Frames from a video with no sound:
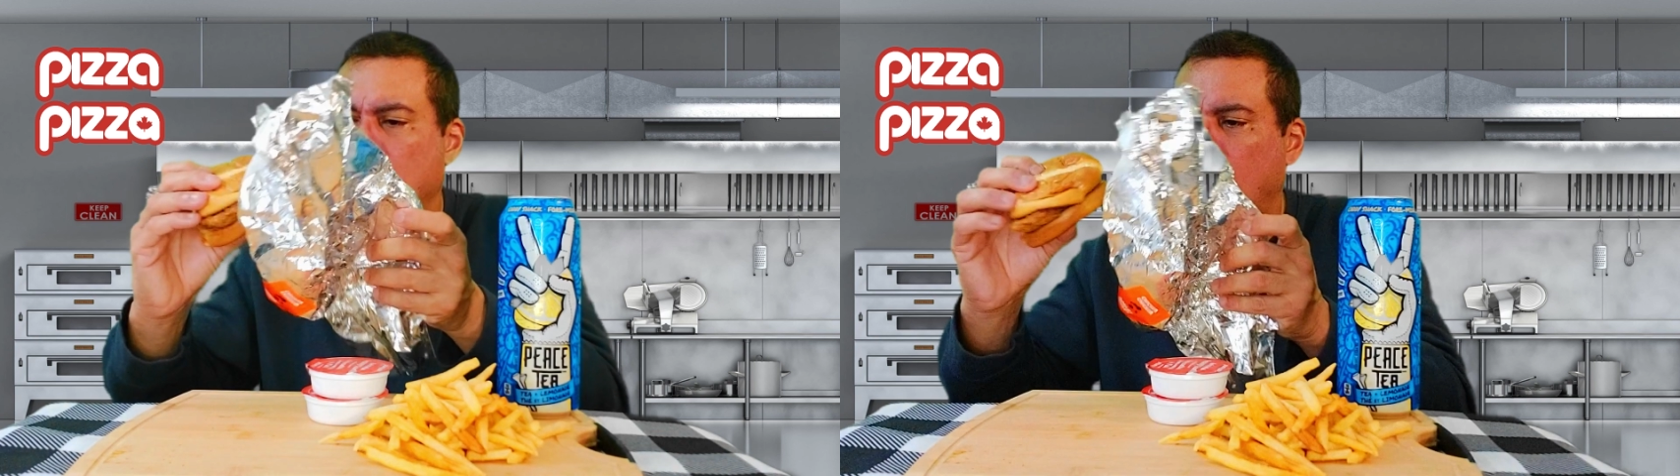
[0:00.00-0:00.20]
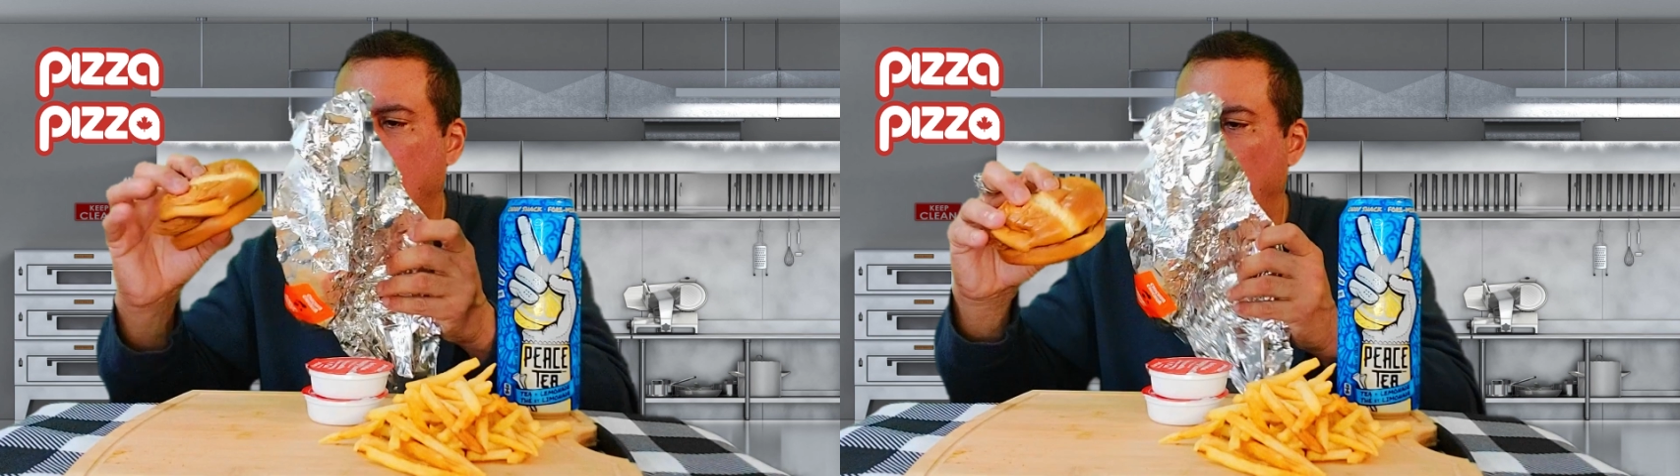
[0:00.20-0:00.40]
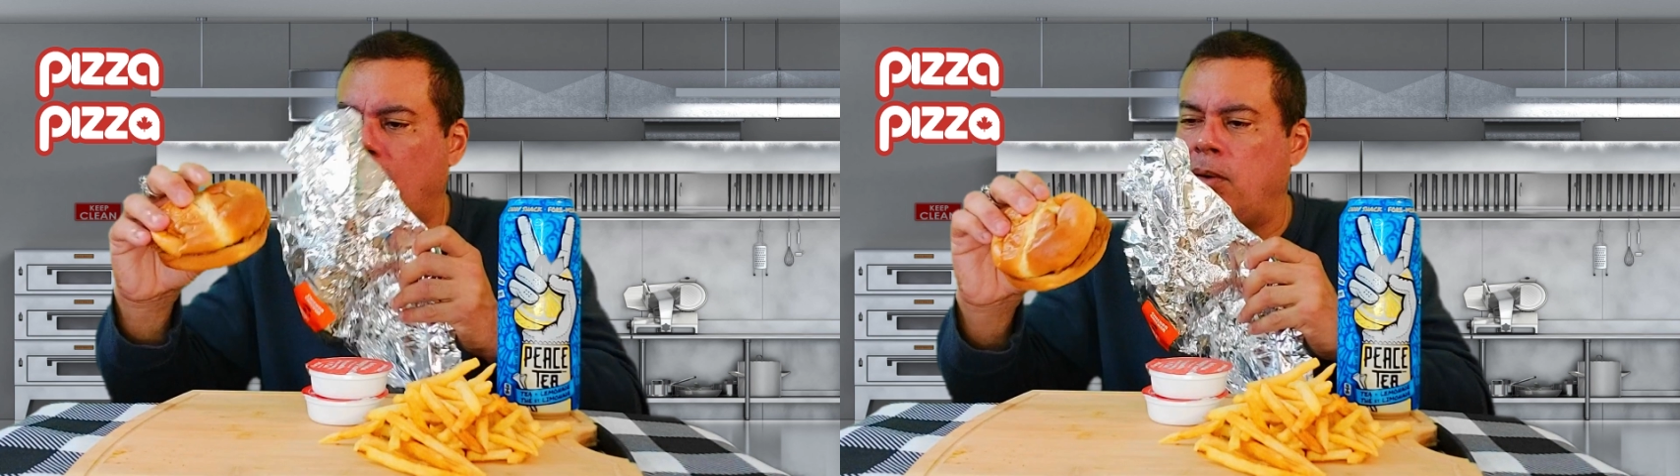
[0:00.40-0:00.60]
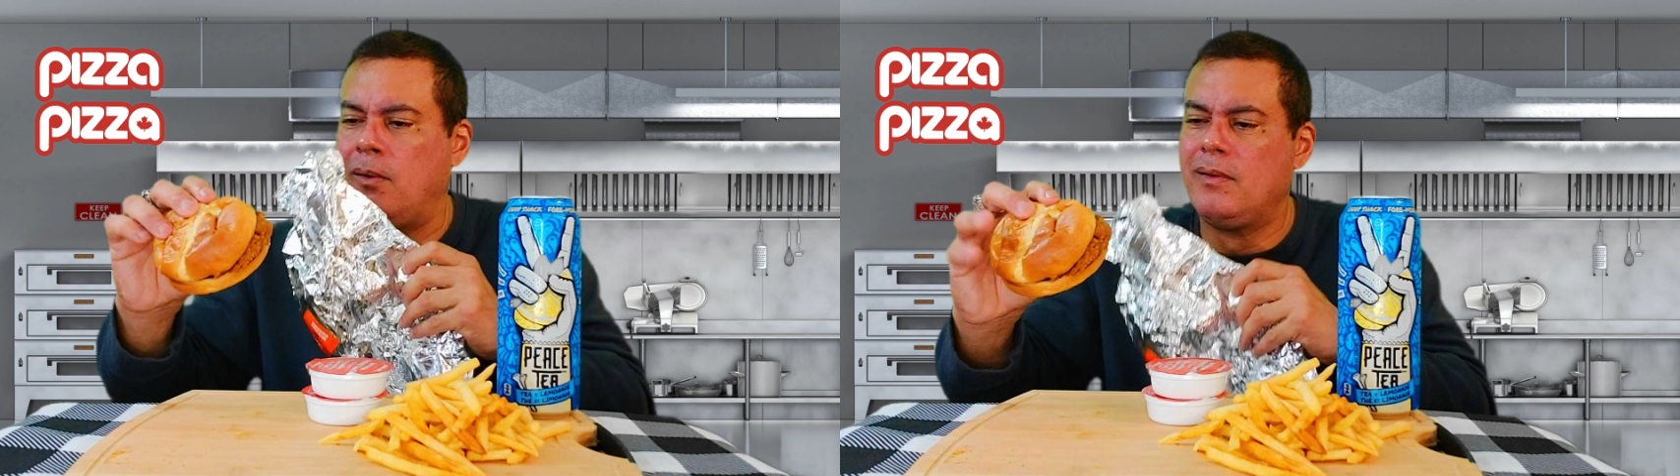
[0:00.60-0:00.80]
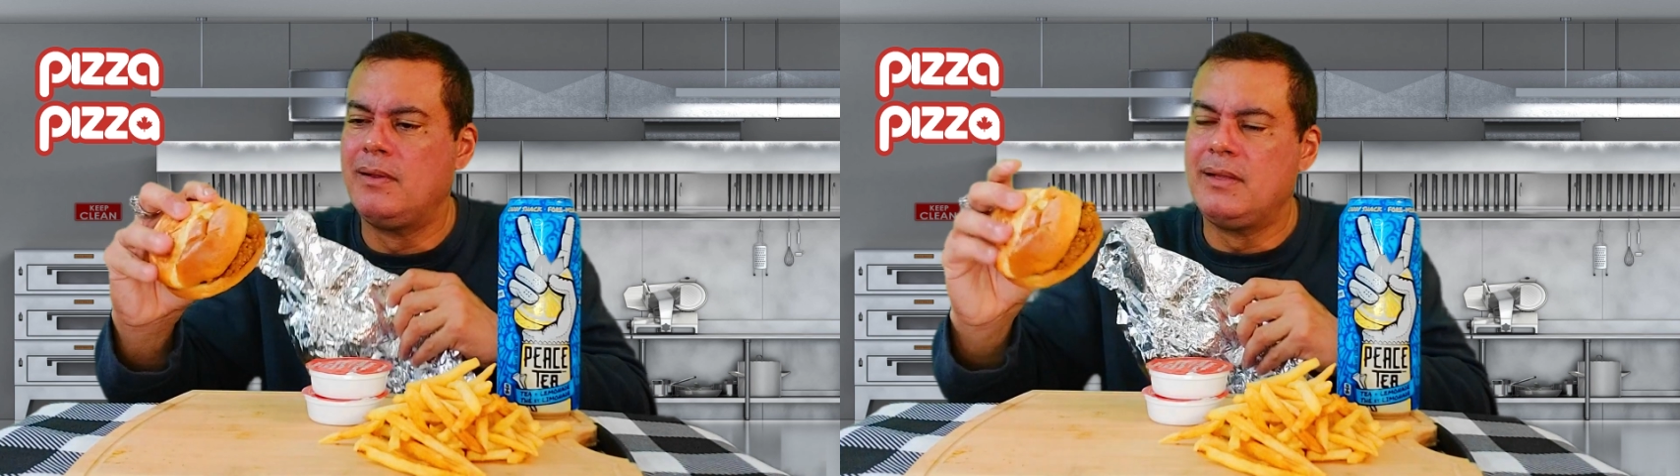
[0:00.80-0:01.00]

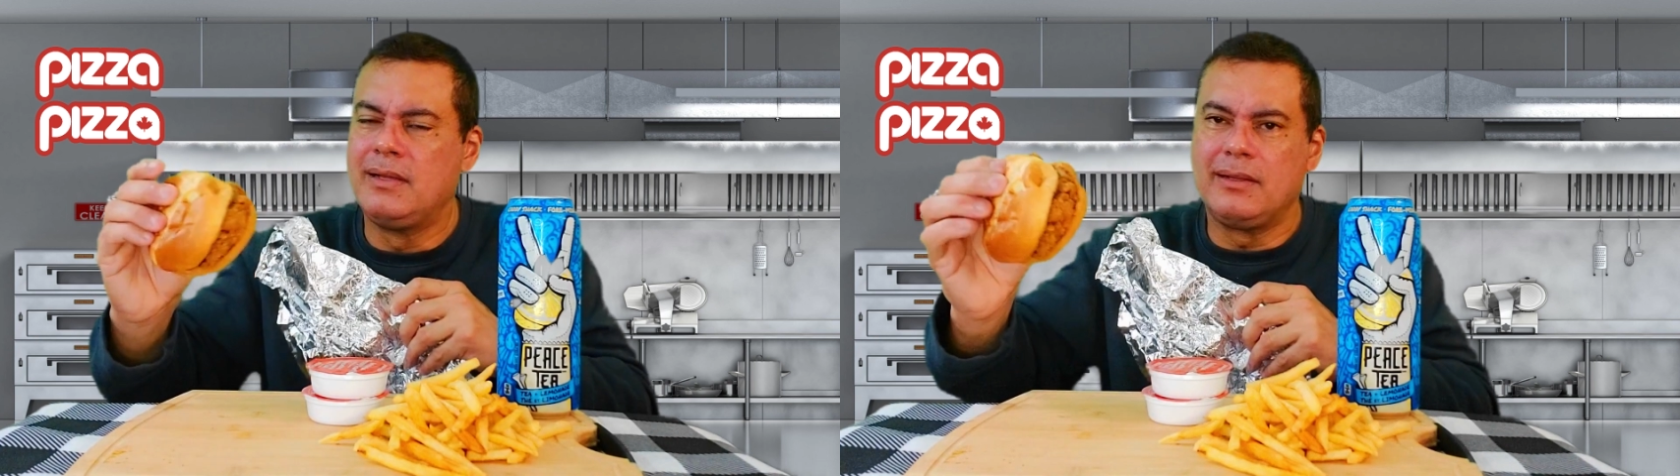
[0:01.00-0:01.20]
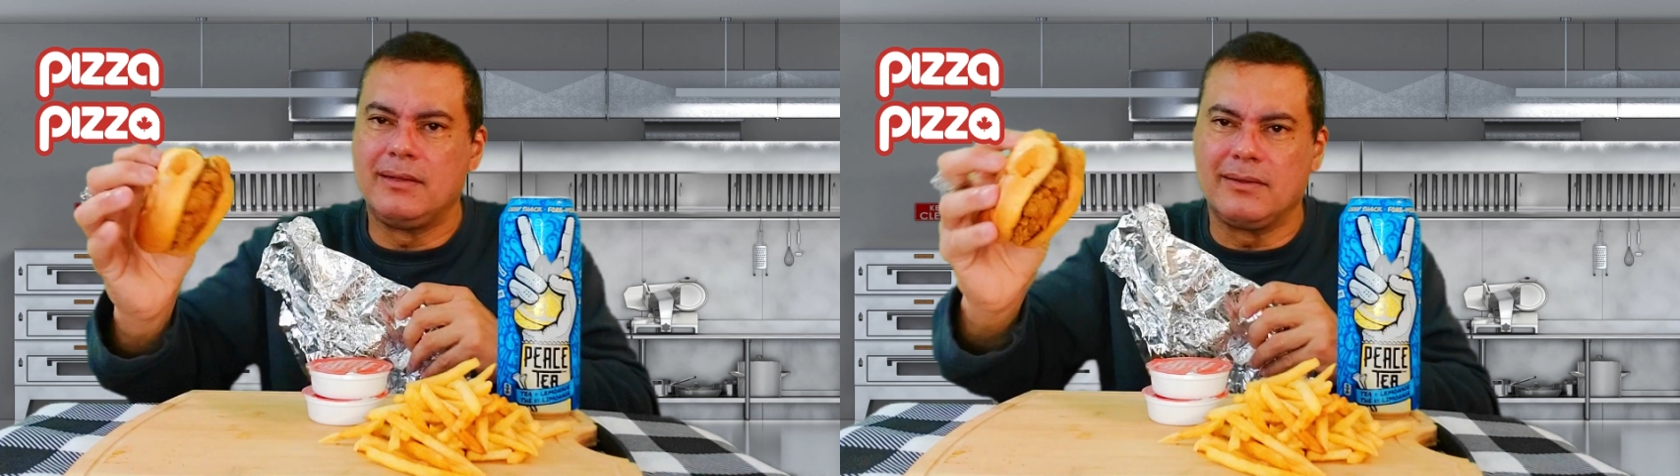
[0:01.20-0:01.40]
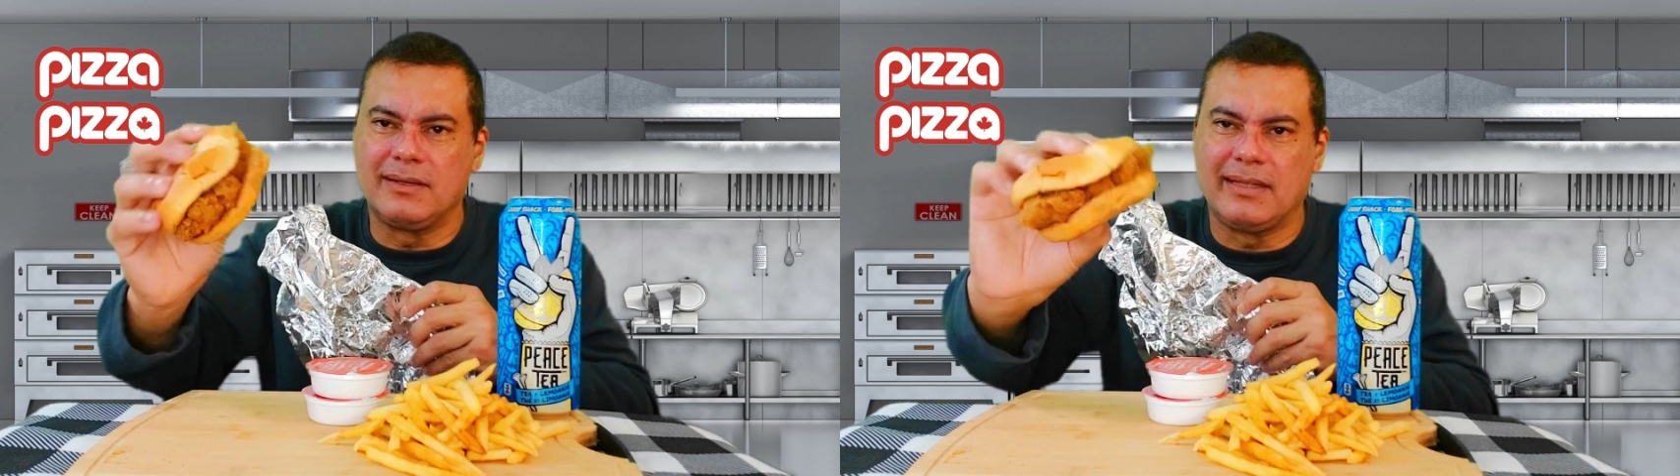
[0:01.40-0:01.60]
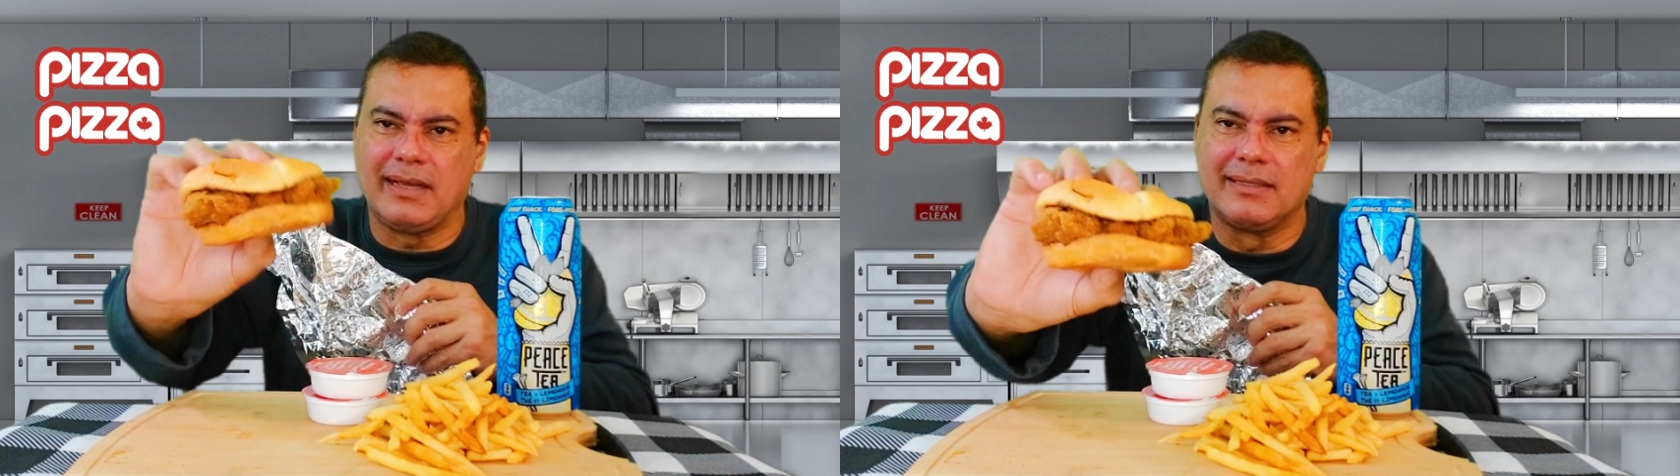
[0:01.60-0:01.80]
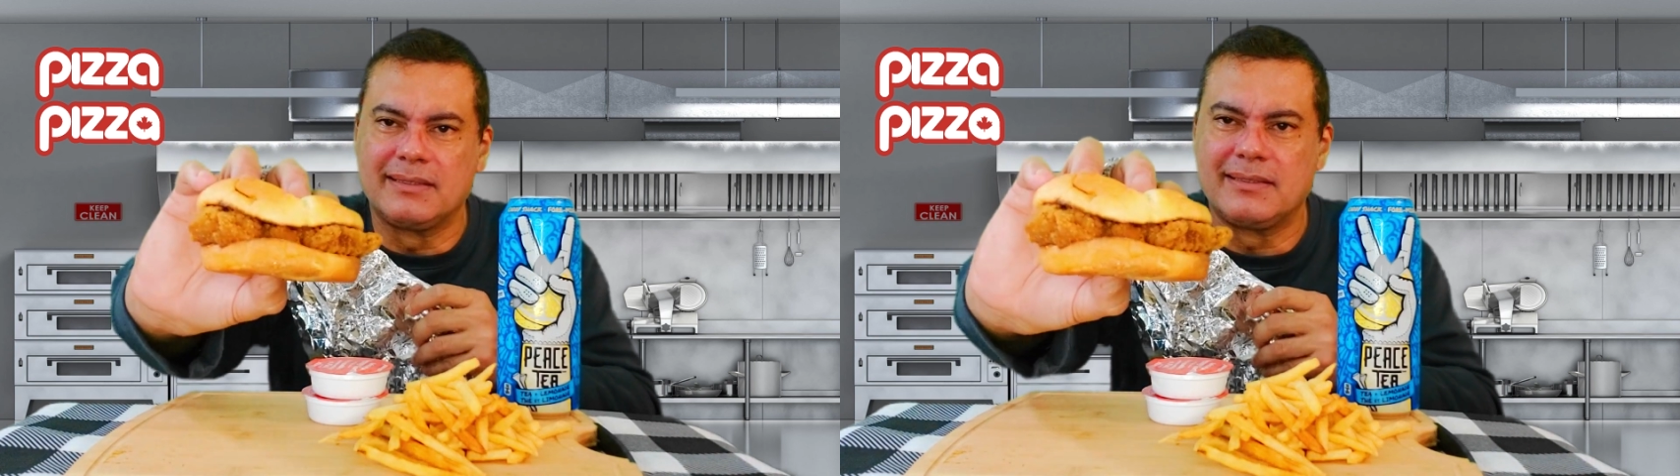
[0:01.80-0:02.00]
Oh, look at
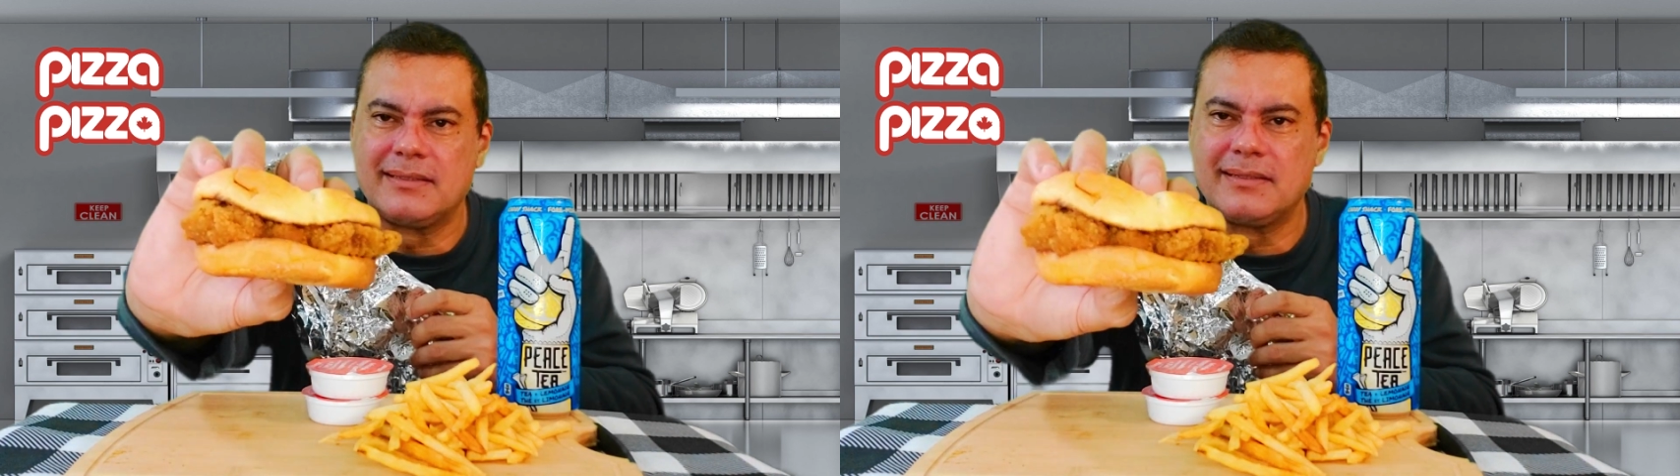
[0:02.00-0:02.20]
that.